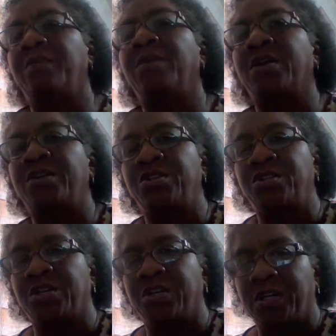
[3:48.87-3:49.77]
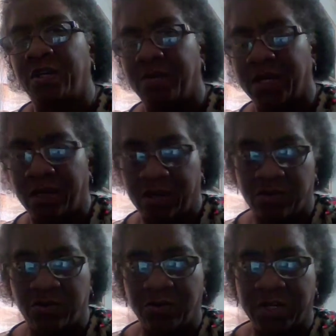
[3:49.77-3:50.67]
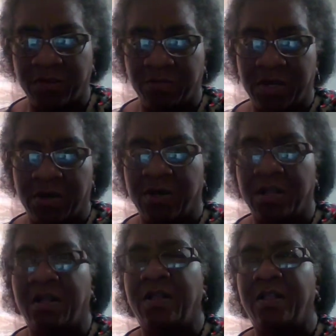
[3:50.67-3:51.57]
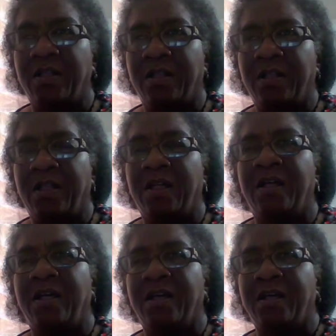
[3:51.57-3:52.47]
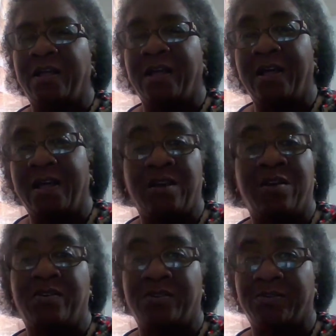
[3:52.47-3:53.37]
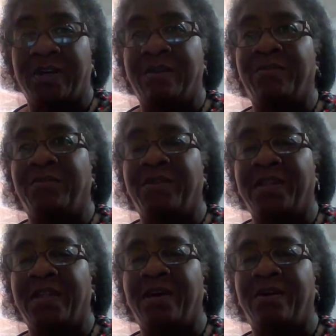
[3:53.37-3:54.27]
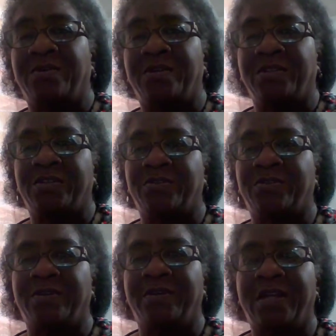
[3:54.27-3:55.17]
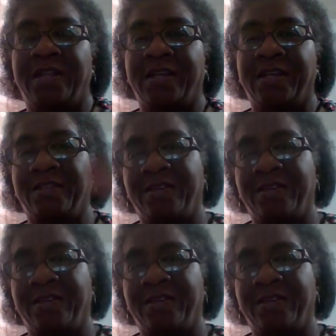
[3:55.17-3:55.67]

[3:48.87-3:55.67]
American Journey by Colin Powell. And I also haven't read that one, so I'll get to